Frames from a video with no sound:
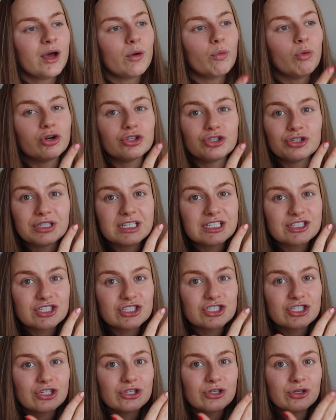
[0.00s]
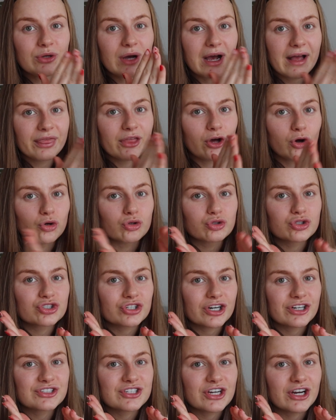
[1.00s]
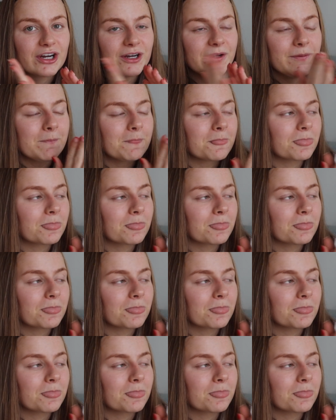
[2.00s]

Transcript: what you need to do, and the whole structure.